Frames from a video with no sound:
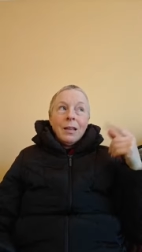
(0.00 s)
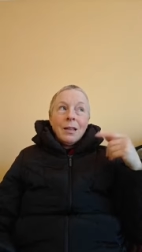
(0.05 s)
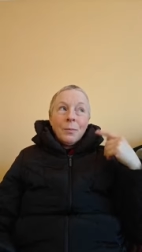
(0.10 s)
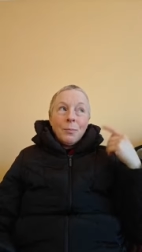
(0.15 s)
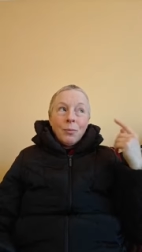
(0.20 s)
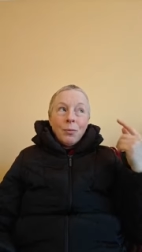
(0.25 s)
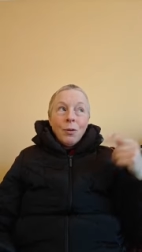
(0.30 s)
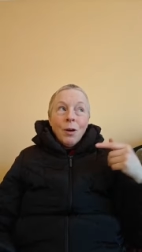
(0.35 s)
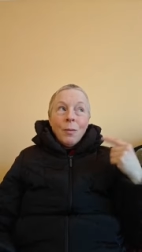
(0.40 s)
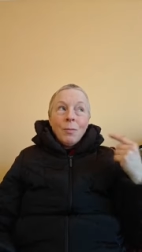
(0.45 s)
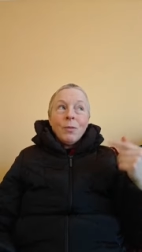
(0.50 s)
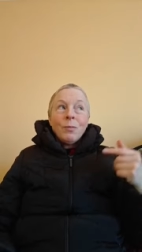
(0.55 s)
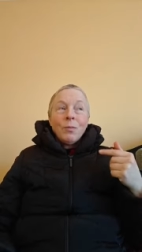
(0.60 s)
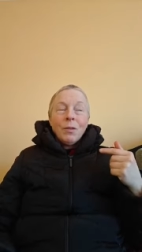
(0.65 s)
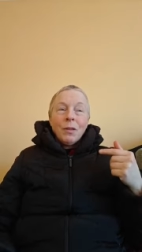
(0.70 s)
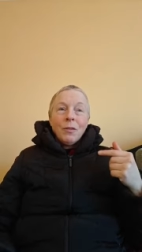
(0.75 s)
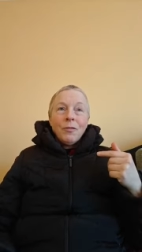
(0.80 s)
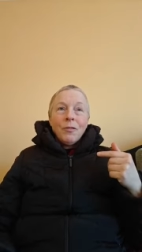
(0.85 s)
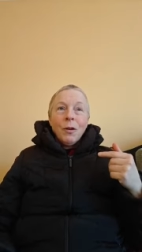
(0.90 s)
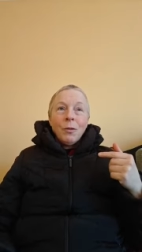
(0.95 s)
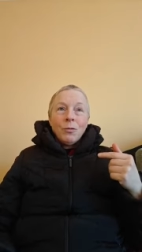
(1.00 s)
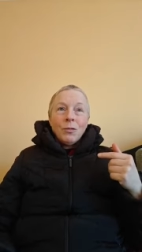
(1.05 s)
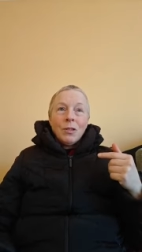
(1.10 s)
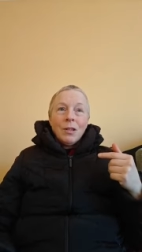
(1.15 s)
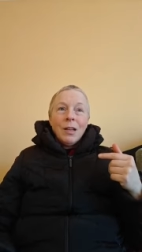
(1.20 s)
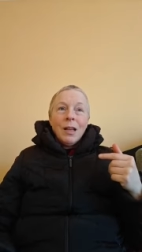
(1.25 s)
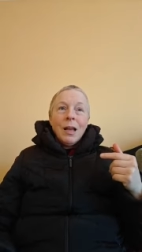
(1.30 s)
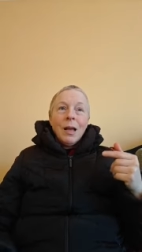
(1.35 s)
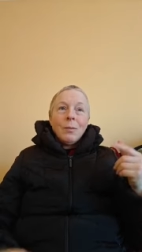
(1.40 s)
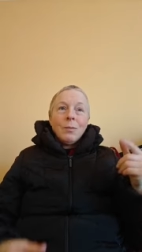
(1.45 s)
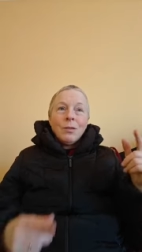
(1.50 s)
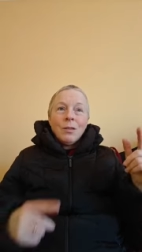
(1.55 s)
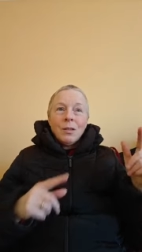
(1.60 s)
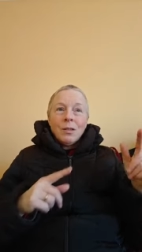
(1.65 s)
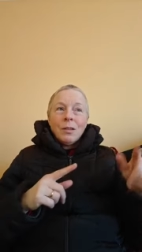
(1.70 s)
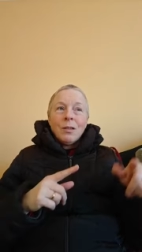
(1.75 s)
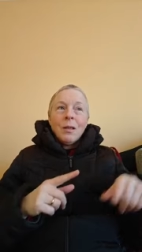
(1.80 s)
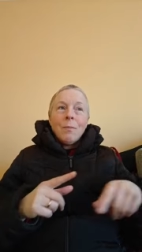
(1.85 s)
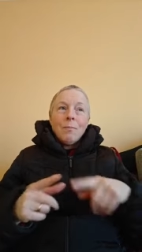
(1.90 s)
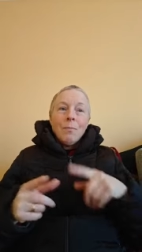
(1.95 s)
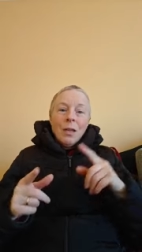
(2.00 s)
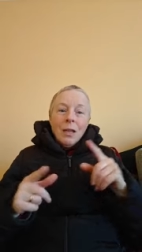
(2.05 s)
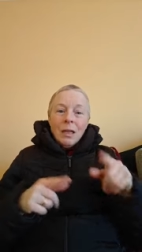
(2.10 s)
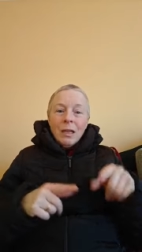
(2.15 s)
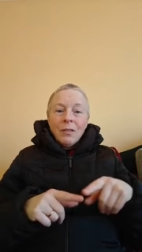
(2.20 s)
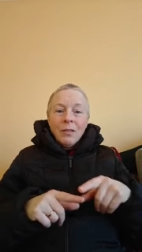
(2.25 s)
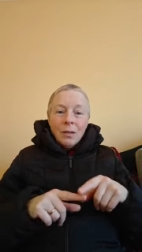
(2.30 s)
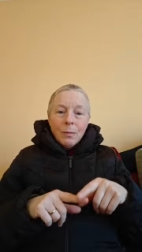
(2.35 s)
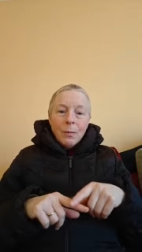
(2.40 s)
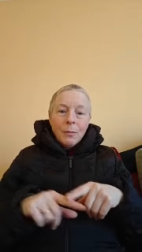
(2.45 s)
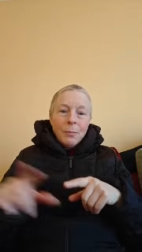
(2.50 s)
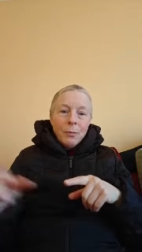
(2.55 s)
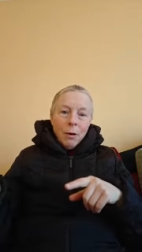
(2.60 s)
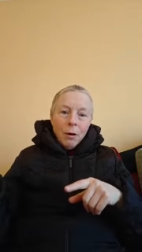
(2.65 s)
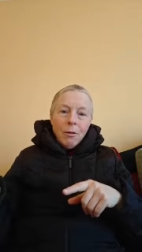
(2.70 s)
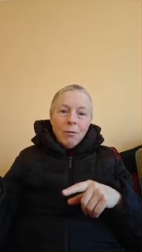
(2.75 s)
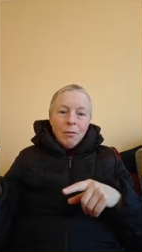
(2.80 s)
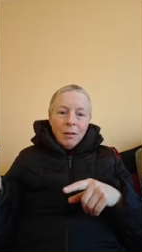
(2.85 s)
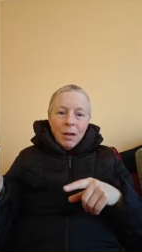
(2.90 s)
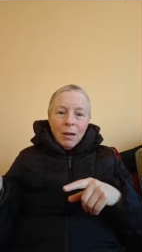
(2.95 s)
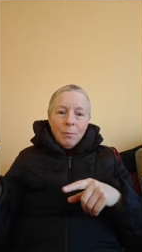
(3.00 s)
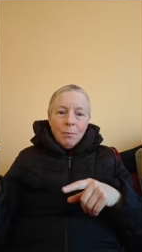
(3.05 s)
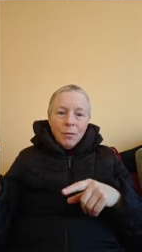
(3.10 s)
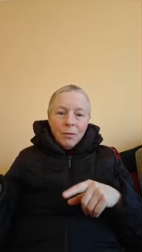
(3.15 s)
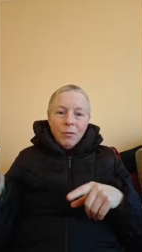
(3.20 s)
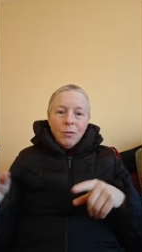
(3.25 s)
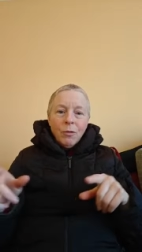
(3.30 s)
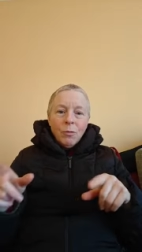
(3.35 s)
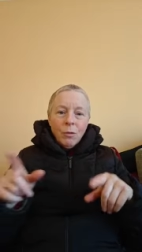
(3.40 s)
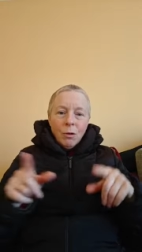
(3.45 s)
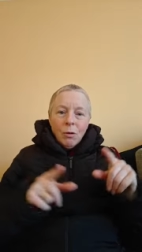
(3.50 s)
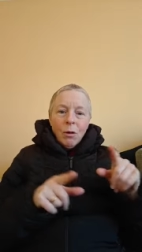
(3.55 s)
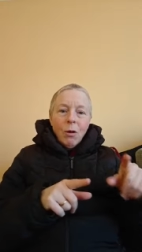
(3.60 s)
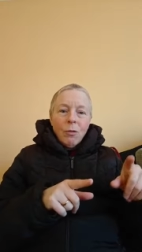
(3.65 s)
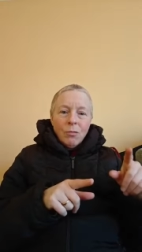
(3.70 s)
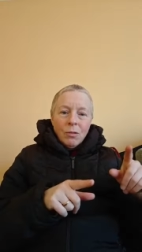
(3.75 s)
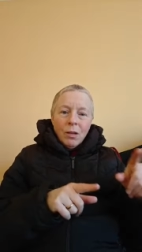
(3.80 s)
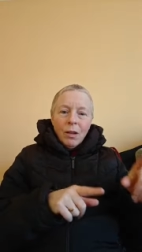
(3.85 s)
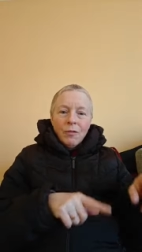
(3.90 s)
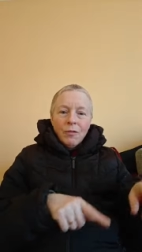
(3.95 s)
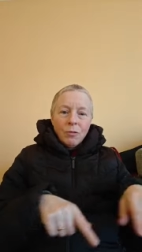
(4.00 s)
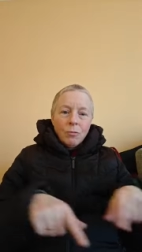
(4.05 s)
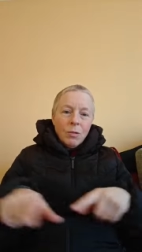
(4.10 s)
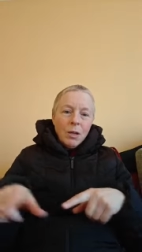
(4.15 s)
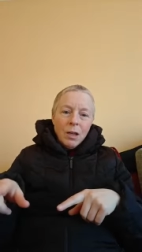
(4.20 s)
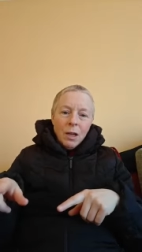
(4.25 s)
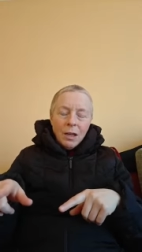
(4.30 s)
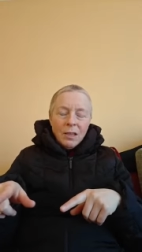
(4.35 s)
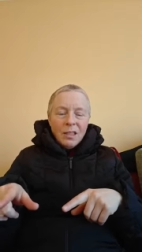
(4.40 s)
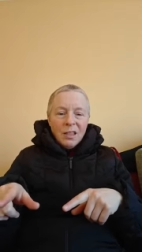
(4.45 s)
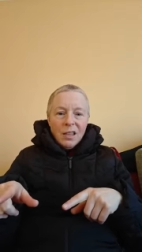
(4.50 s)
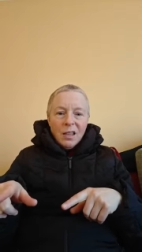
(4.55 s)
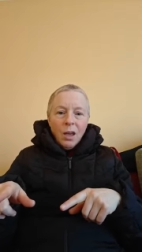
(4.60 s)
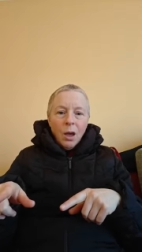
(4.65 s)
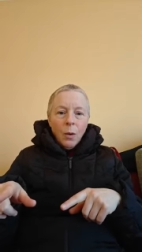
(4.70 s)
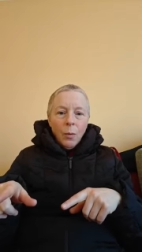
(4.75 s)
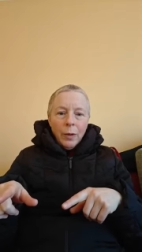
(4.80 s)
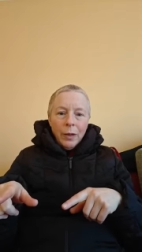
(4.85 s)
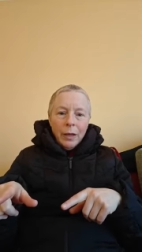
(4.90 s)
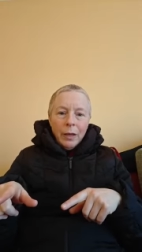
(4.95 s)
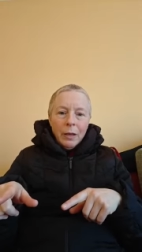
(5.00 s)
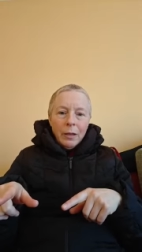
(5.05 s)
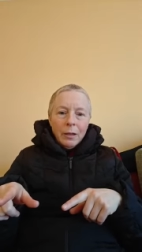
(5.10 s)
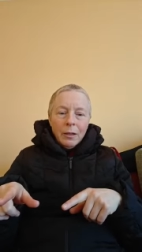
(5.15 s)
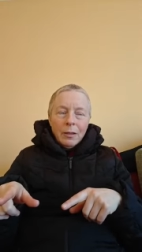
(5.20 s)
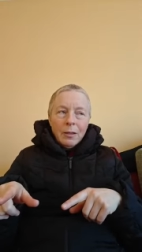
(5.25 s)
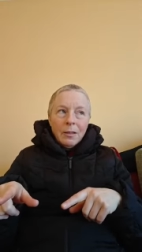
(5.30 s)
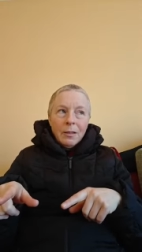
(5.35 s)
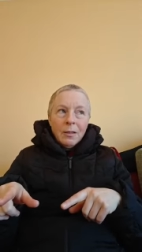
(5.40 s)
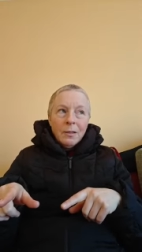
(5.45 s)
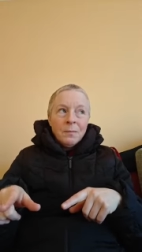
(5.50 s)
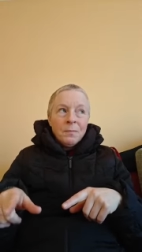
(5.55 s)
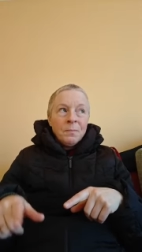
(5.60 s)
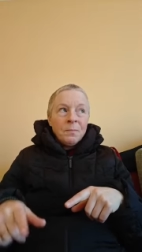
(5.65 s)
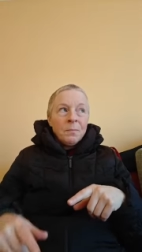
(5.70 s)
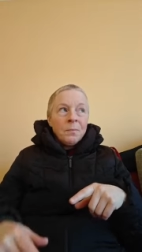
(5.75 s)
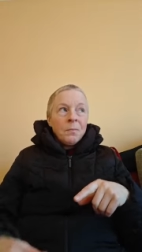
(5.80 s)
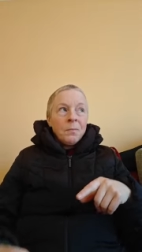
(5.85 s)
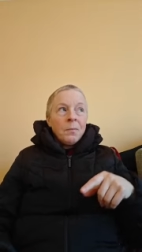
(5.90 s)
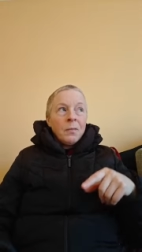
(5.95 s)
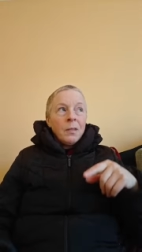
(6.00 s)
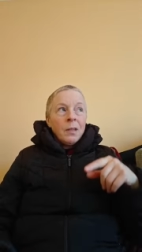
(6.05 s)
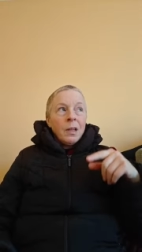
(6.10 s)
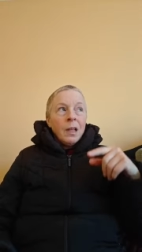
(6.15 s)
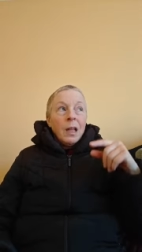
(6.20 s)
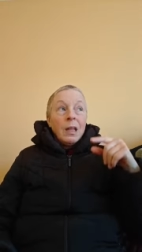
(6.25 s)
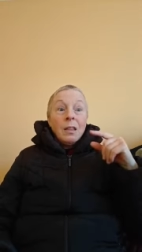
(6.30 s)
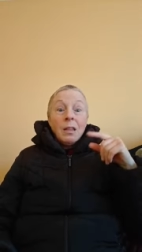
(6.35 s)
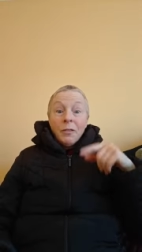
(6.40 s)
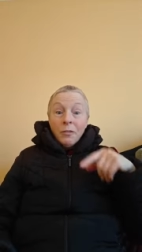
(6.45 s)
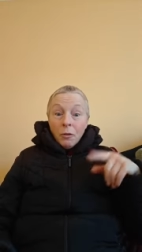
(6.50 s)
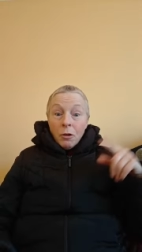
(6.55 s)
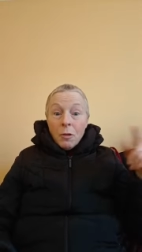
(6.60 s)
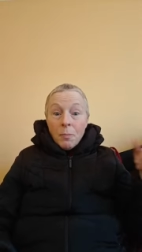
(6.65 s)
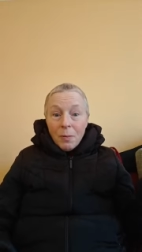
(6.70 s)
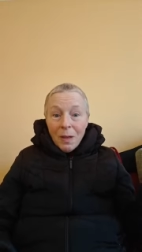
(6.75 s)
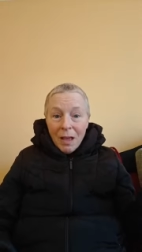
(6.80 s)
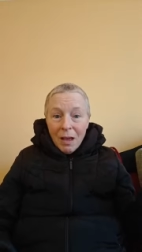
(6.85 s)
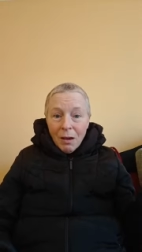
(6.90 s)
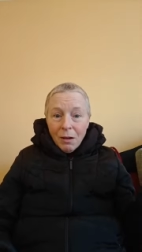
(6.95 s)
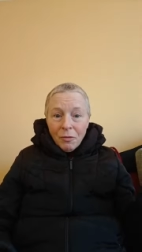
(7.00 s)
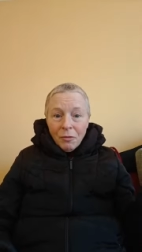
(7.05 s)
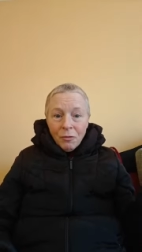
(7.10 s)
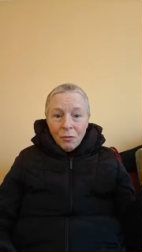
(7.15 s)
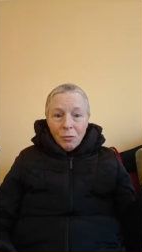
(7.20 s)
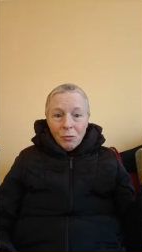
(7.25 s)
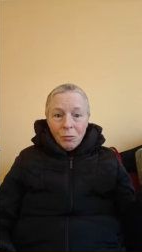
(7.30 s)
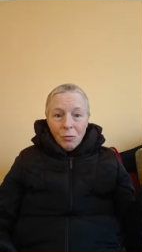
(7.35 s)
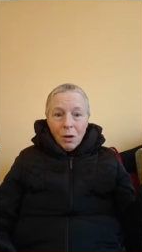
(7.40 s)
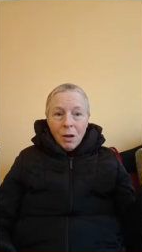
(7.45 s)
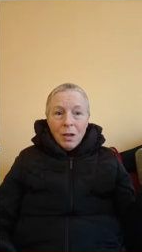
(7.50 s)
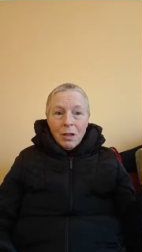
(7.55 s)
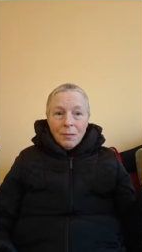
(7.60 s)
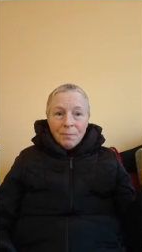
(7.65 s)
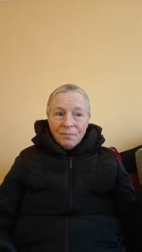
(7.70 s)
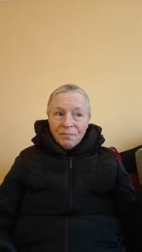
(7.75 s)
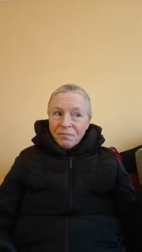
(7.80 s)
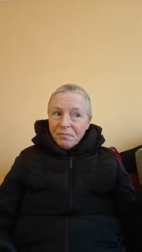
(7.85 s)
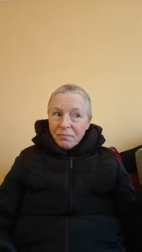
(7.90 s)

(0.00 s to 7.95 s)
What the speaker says: The problem with the false alarms is that many of them are programmed before we're old enough to realize they're going in. And they're very powerful, right?